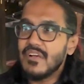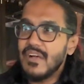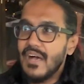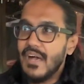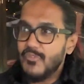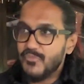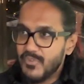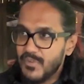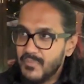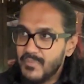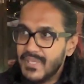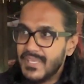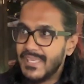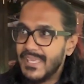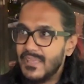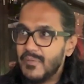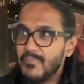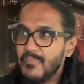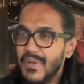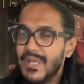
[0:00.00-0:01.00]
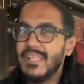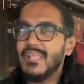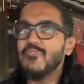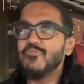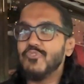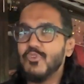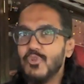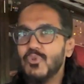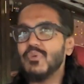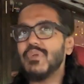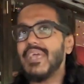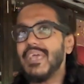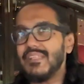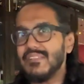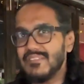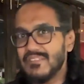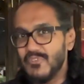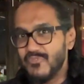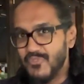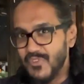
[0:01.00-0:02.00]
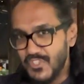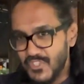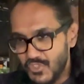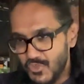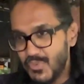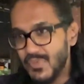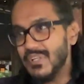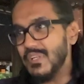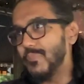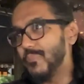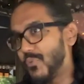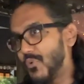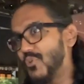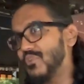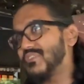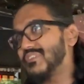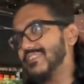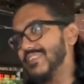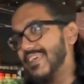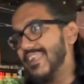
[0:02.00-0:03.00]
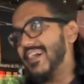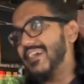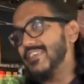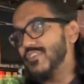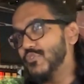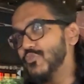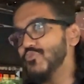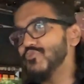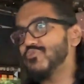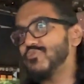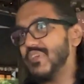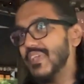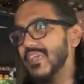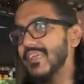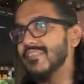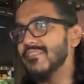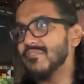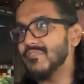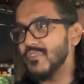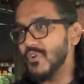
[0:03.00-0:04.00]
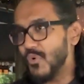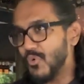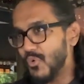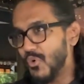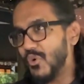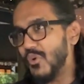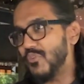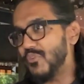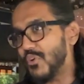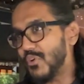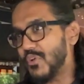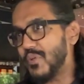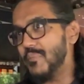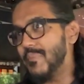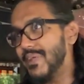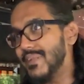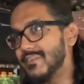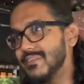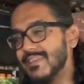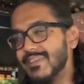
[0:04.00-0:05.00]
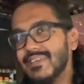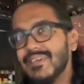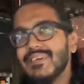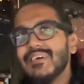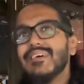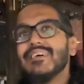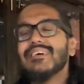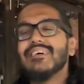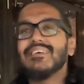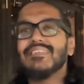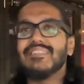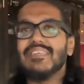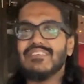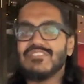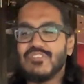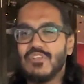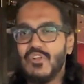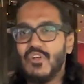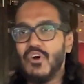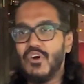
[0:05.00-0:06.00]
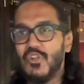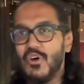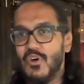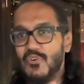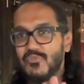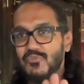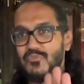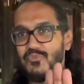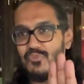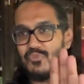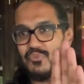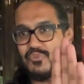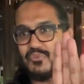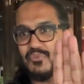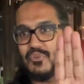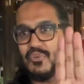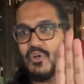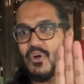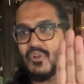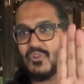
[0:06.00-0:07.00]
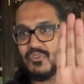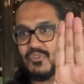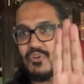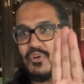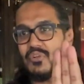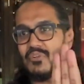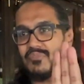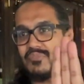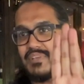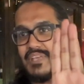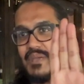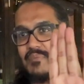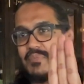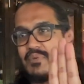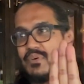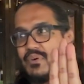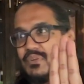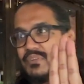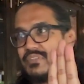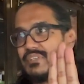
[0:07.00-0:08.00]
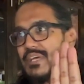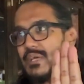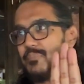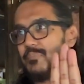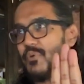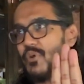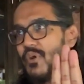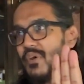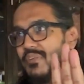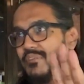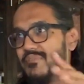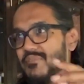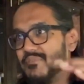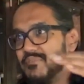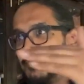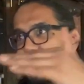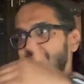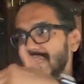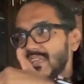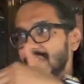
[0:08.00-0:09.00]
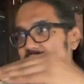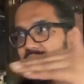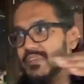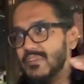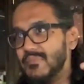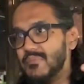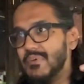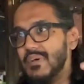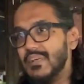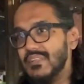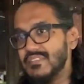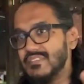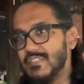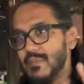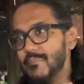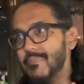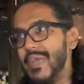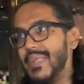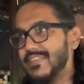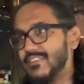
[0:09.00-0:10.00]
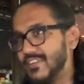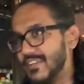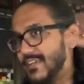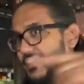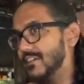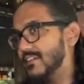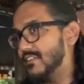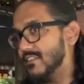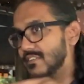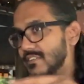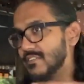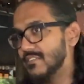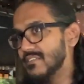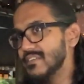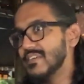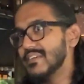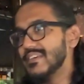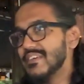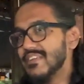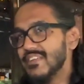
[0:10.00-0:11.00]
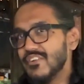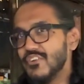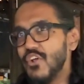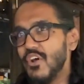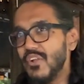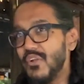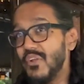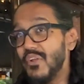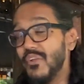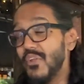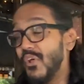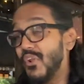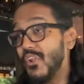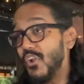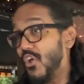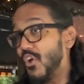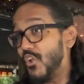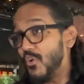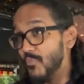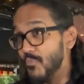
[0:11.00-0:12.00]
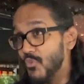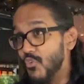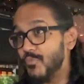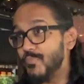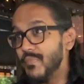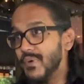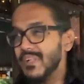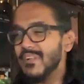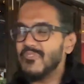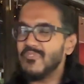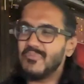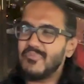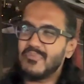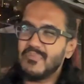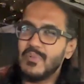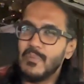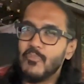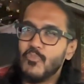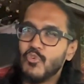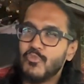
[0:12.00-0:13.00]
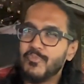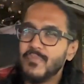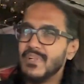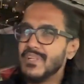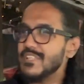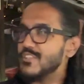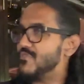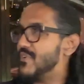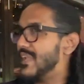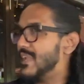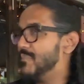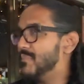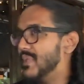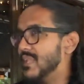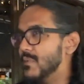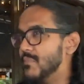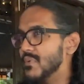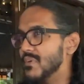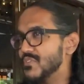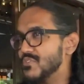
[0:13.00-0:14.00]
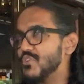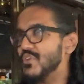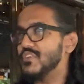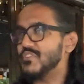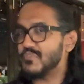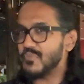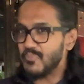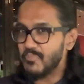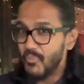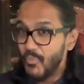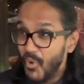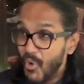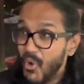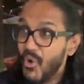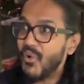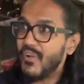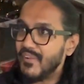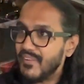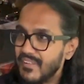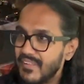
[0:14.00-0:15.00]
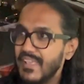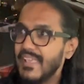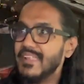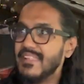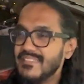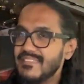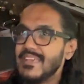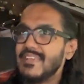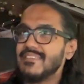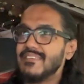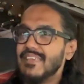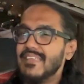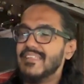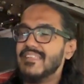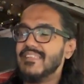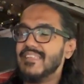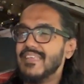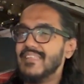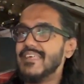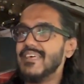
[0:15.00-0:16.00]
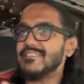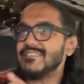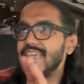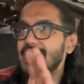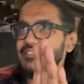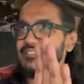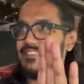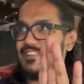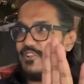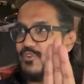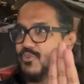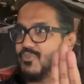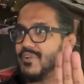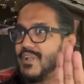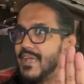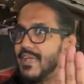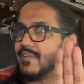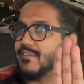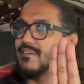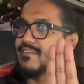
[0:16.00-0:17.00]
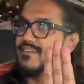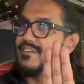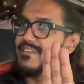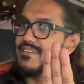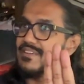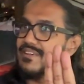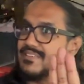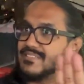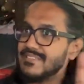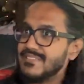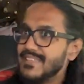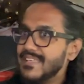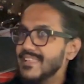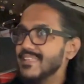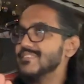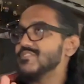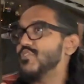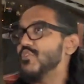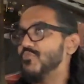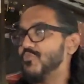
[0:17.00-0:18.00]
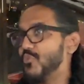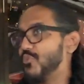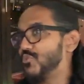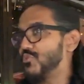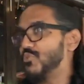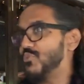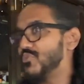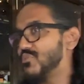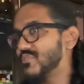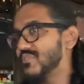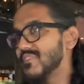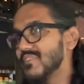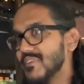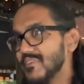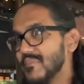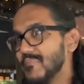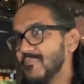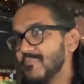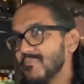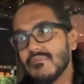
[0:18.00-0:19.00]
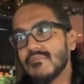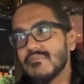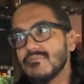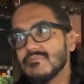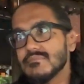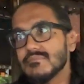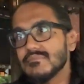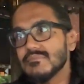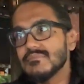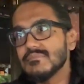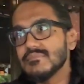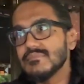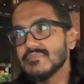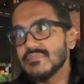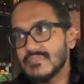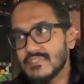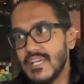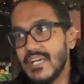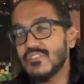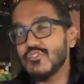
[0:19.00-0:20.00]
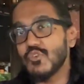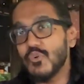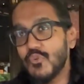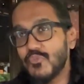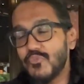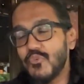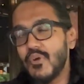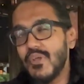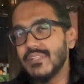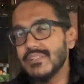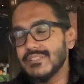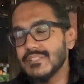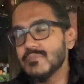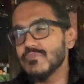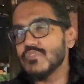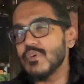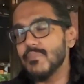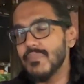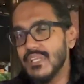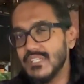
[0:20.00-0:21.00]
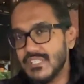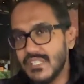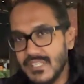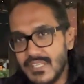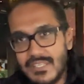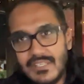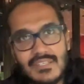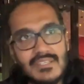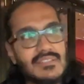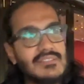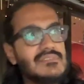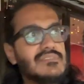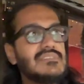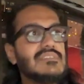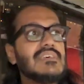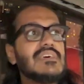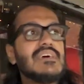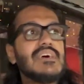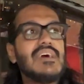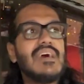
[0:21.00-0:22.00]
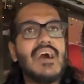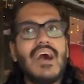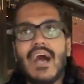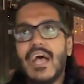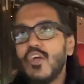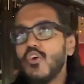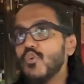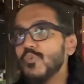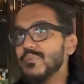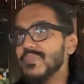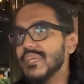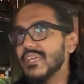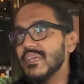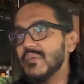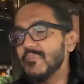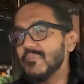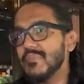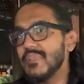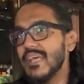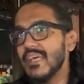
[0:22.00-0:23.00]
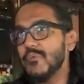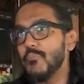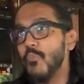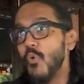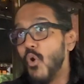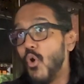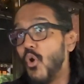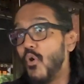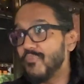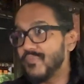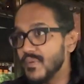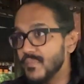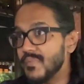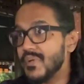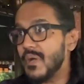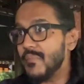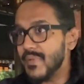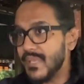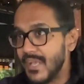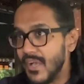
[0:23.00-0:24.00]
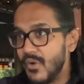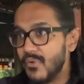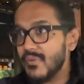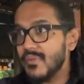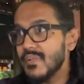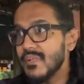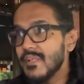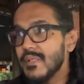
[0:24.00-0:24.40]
filmmaking. But if you look at the visual approach that I use in the whole of documentary, there's a lot of locked on camera on tripod, very symmetrical, not a lot of movement. The movement is very minimal, so it's more. It does actually look like a series of photos. Yeah. So for in terms of Malaysian Indians, I hope there are more of them coming out.